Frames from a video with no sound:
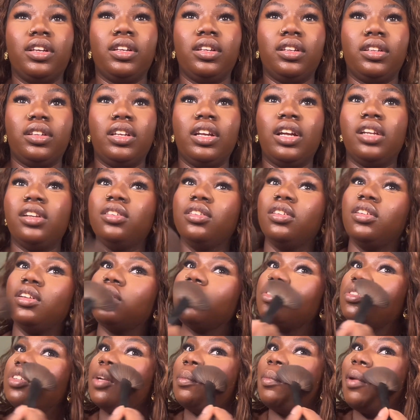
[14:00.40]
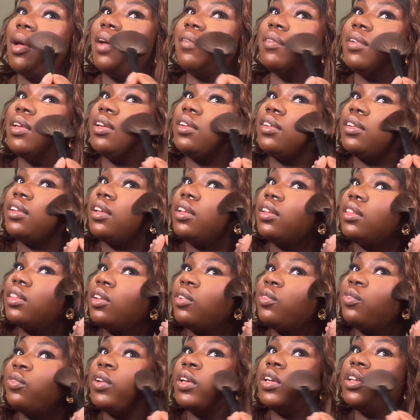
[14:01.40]
yeah, that's another tip, having the
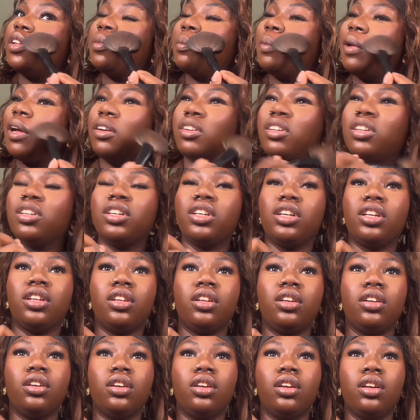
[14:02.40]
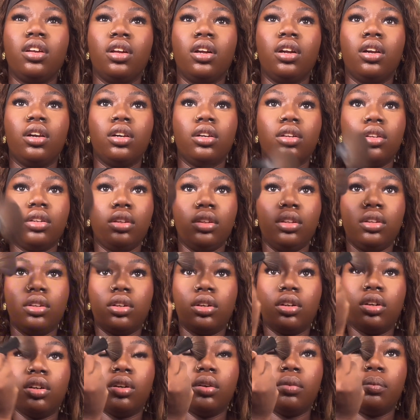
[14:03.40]
face powder in
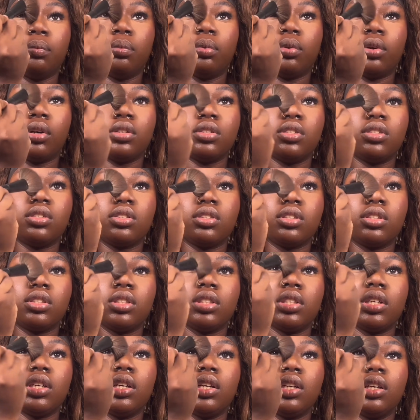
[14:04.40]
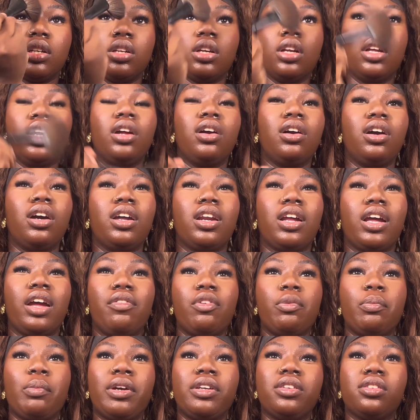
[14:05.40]
your bronzer shade. And I have it in
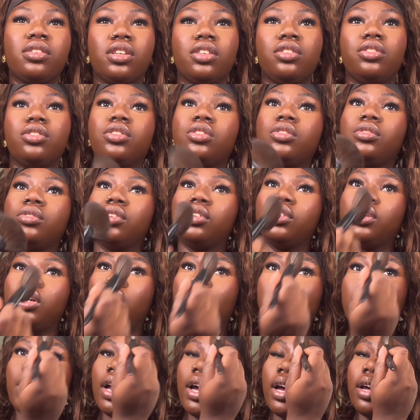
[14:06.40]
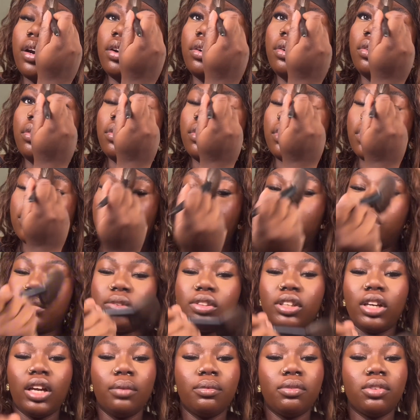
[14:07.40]
my skin tone shade.
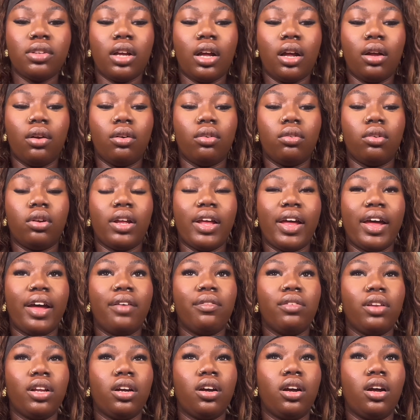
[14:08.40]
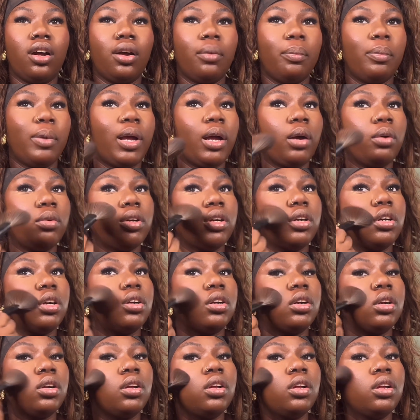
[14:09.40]
Sometimes I'll have, like, a powder
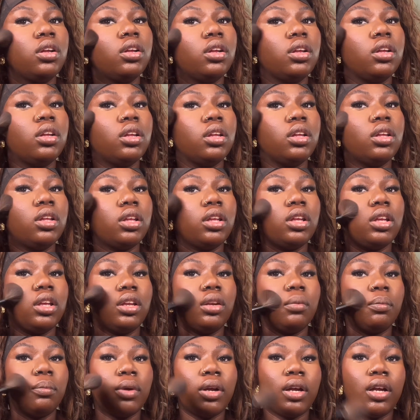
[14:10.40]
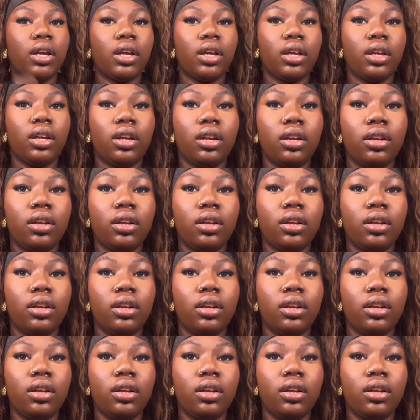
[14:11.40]
in my